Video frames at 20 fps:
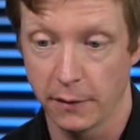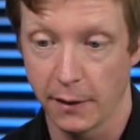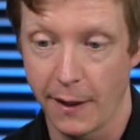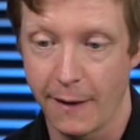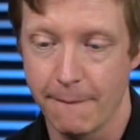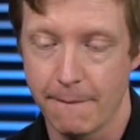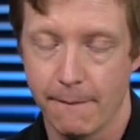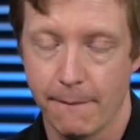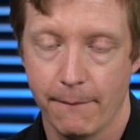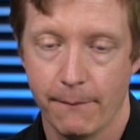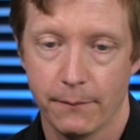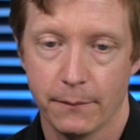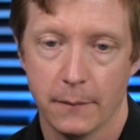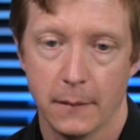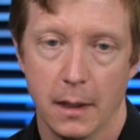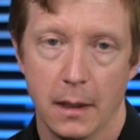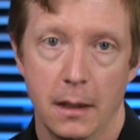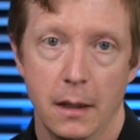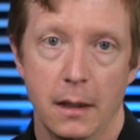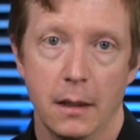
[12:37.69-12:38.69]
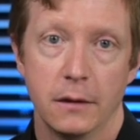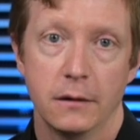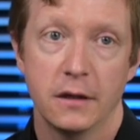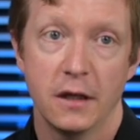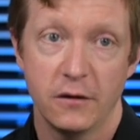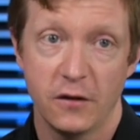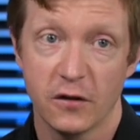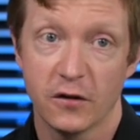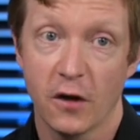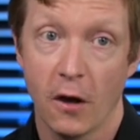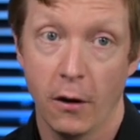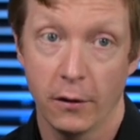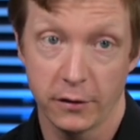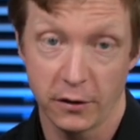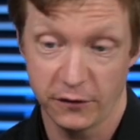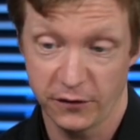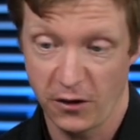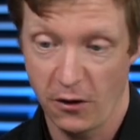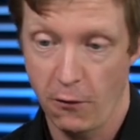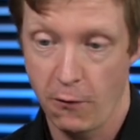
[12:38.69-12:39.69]
line. This is called a
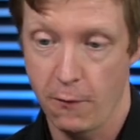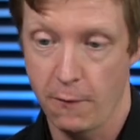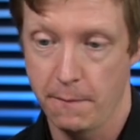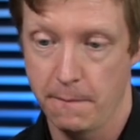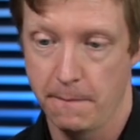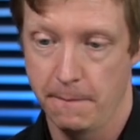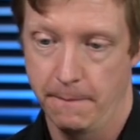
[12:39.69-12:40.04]
turn.